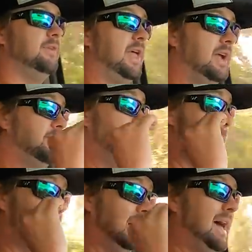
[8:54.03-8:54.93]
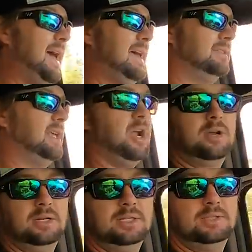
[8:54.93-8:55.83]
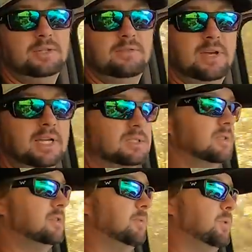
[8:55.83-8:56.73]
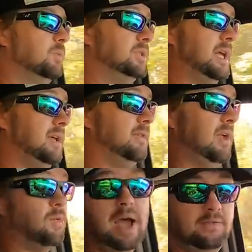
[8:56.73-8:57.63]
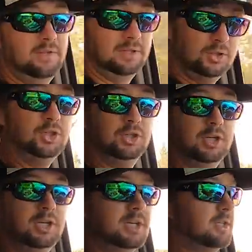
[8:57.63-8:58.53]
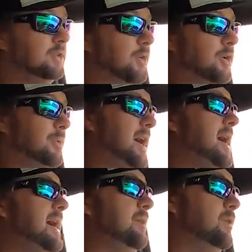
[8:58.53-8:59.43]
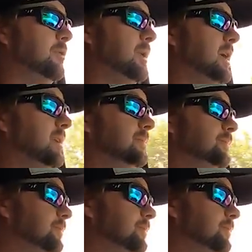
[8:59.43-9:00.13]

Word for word: they blast the air conditioner in Vegas in the summer, which they rightfully should because you don't want to be hot when you're playing.